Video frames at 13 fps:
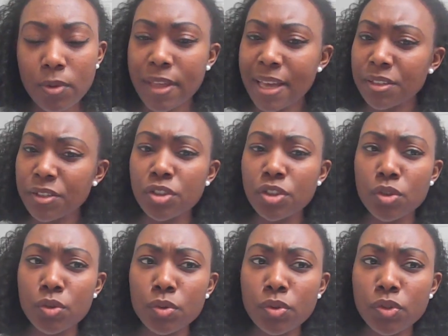that's
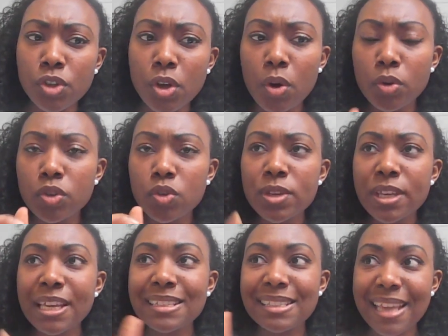new. So you
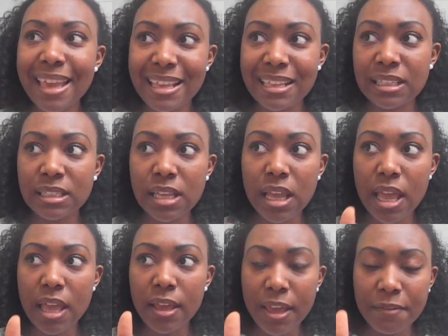can test
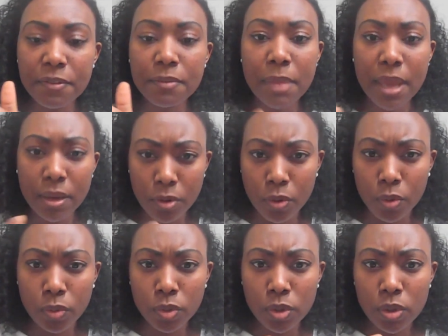a heavy
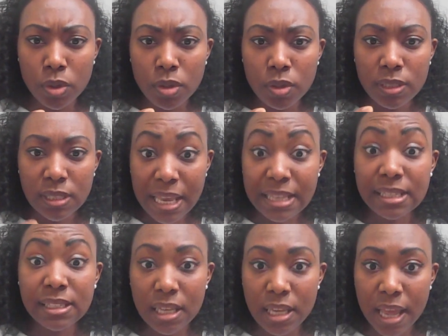metal
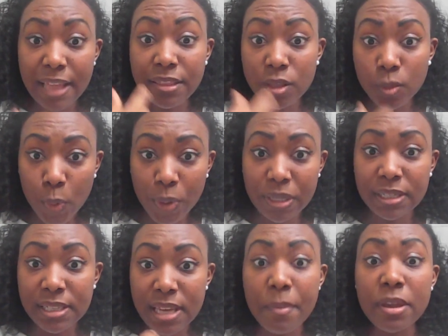testing at this point
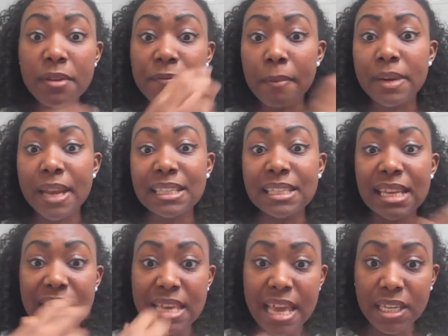in time if I'm not
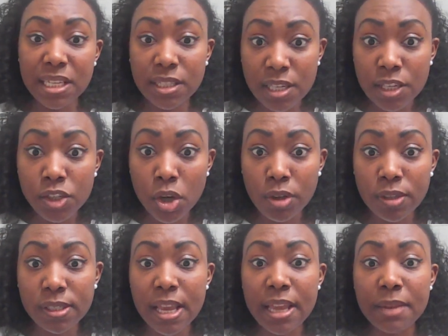taking any
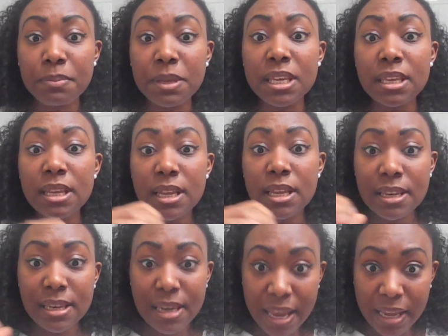detox and be
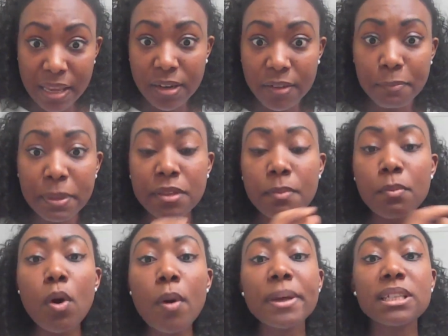negative, but the
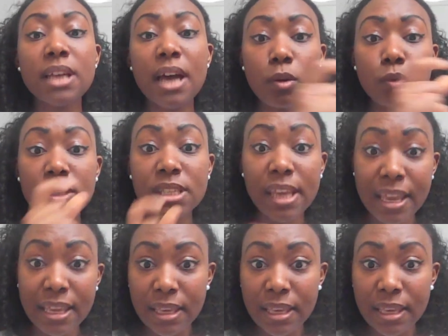moment I'll take